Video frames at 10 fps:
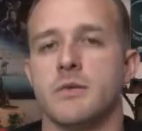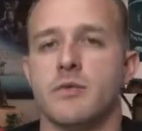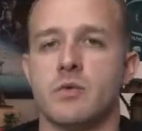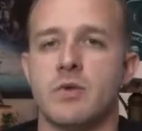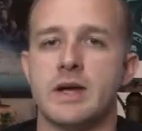
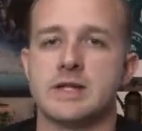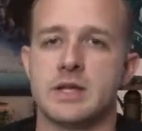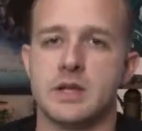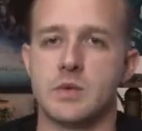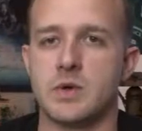the
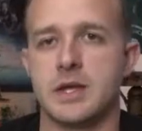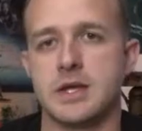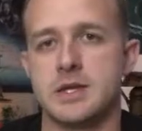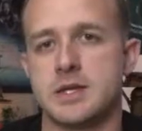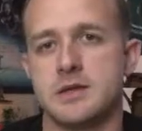resin when
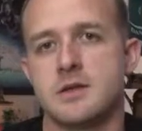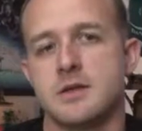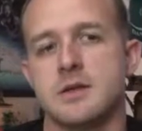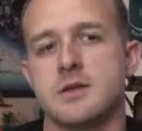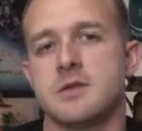it
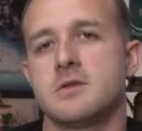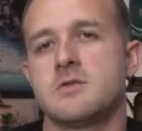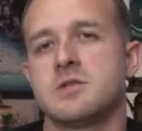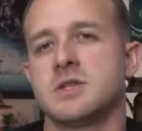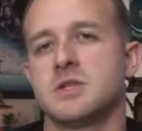
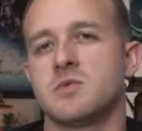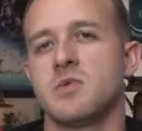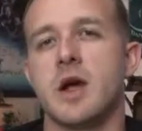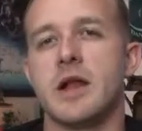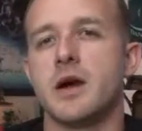doesn't
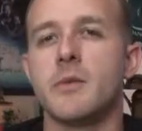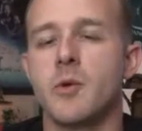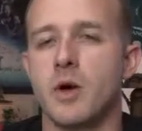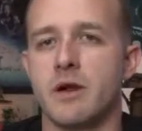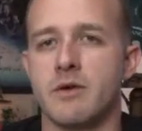line up
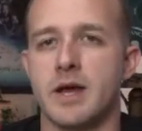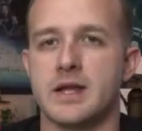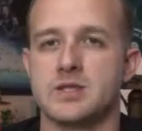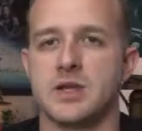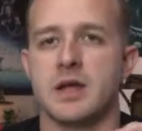quite
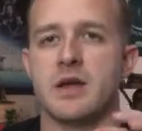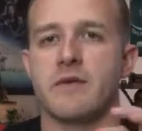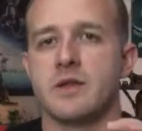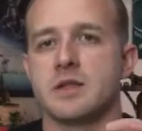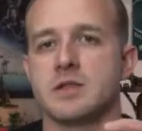right. So now you
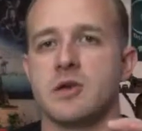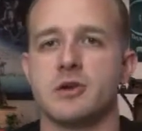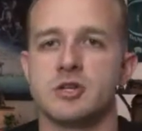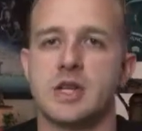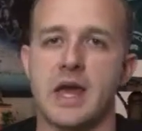have like this
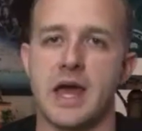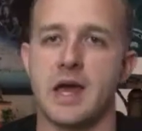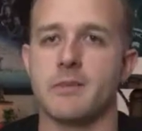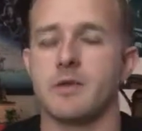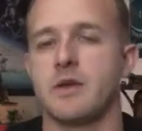large
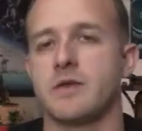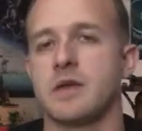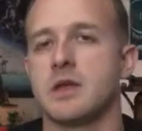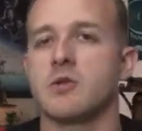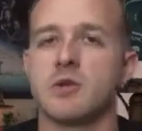gap, and you have to
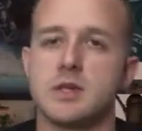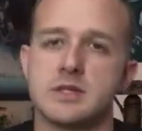get green